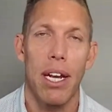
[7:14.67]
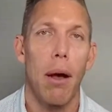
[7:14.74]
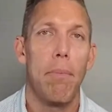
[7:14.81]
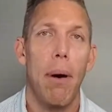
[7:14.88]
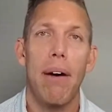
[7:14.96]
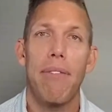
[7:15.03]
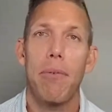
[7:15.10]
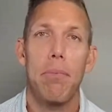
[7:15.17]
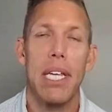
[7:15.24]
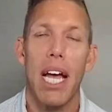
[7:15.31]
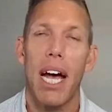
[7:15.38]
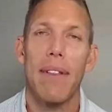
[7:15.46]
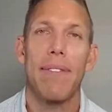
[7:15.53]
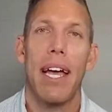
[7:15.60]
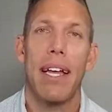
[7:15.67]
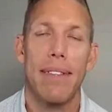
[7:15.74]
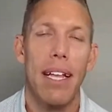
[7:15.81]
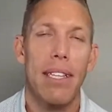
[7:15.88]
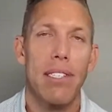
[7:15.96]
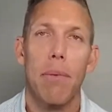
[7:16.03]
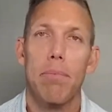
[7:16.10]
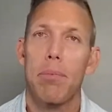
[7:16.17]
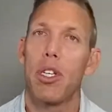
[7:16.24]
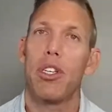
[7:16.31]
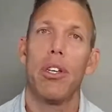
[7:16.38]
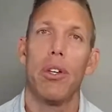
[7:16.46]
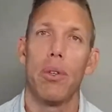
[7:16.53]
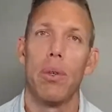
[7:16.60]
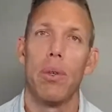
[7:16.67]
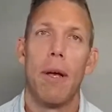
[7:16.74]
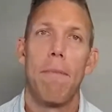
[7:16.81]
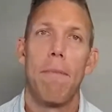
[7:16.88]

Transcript: Above and beyond that, that's up to you.